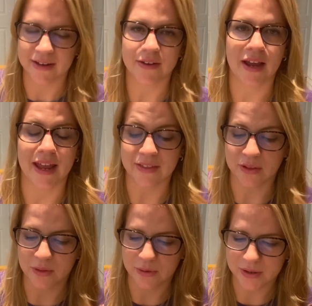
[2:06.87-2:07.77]
Okay, and the
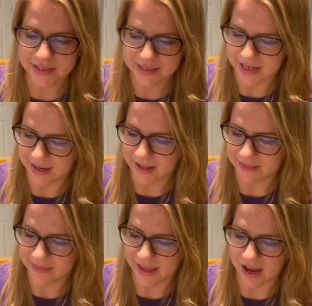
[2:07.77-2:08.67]
Lord said,
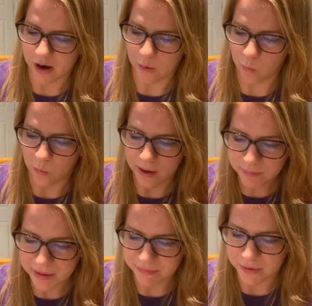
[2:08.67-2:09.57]
they are one
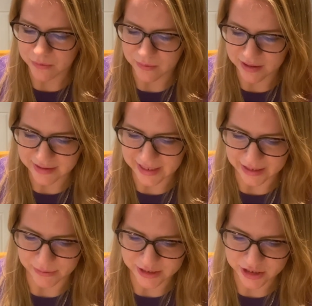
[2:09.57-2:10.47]
people, one
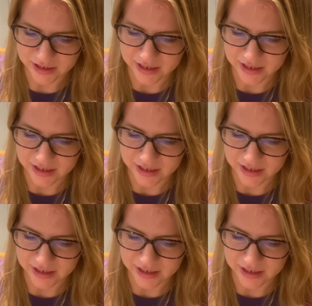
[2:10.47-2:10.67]
language.